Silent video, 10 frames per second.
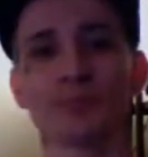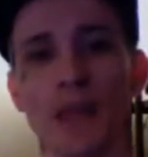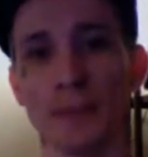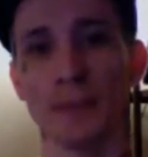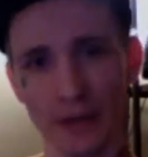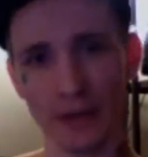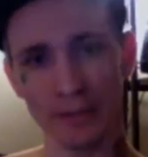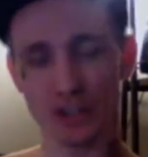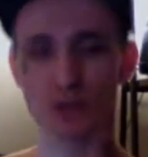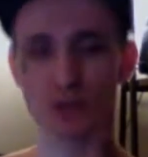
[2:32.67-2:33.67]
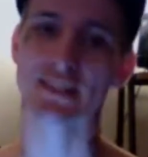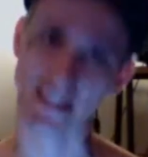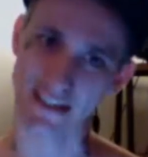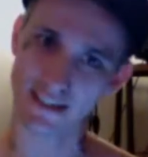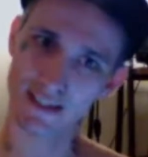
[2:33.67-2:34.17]
The bathroom issue is
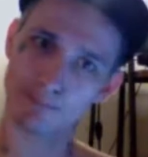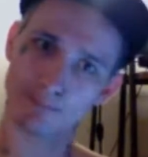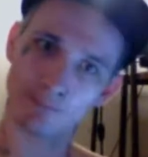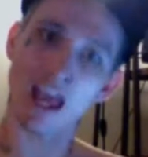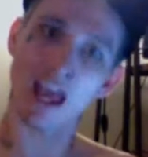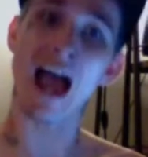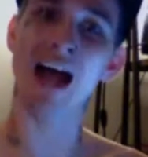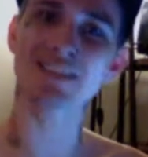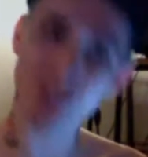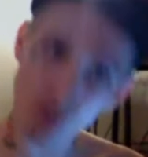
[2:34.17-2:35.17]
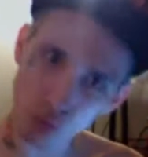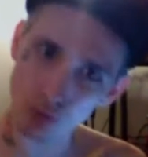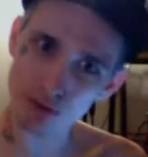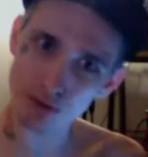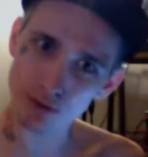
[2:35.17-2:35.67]
this. At
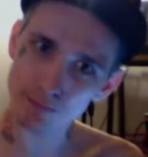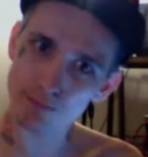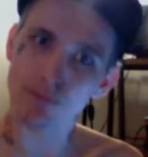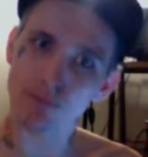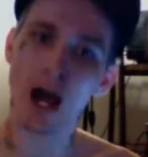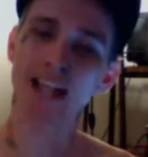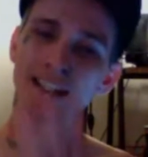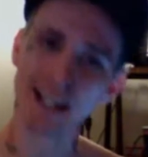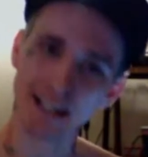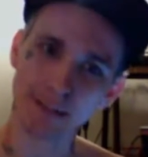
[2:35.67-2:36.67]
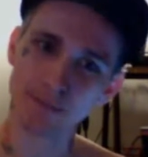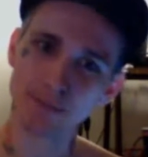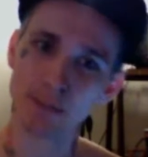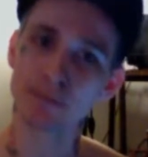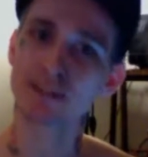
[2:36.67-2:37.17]
schools, I get it.
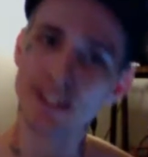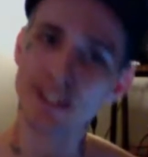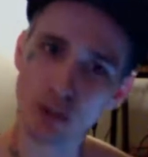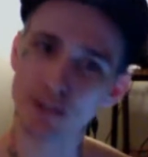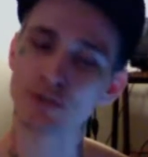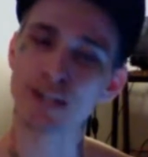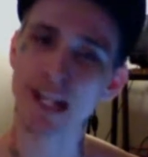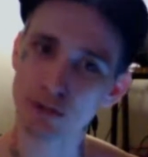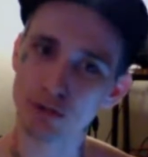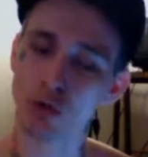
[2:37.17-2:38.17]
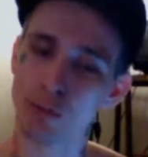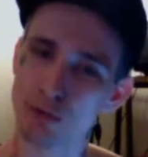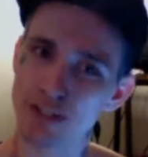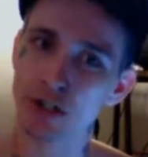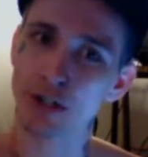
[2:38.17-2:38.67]
Some states don't let you take those
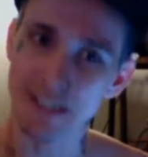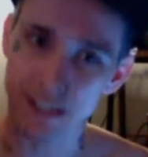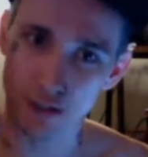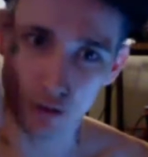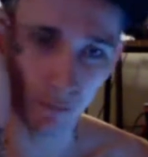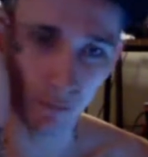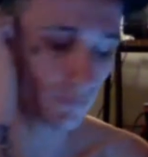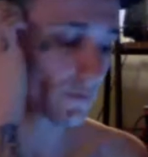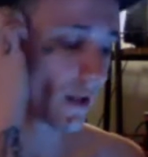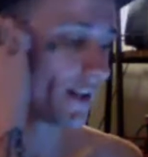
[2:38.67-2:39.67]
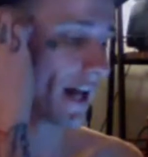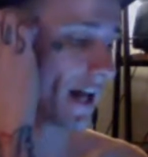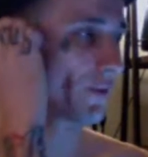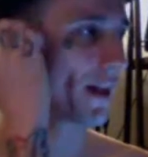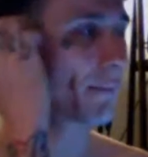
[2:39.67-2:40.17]
hormones until you're 18 years old.
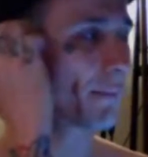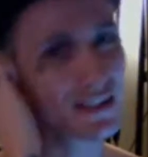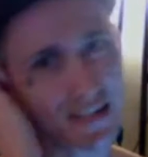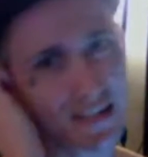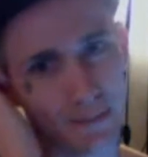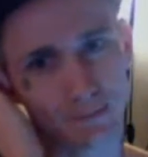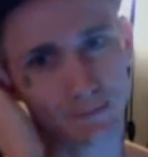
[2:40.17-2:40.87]
Now, that being said,